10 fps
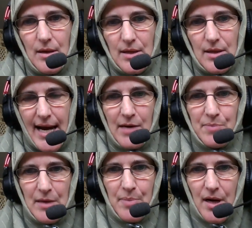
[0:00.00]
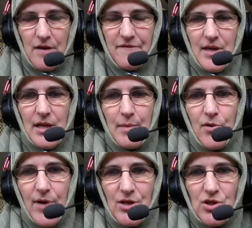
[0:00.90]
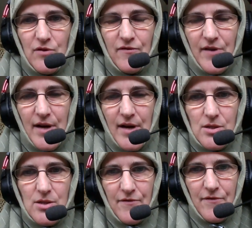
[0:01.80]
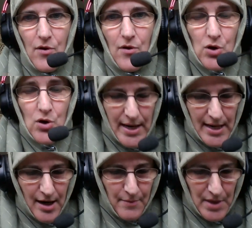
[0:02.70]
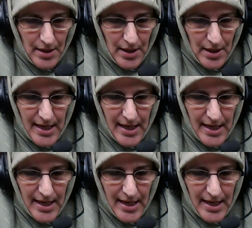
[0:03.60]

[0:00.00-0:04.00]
They had been part of the liberation fighters on the Kuwait army.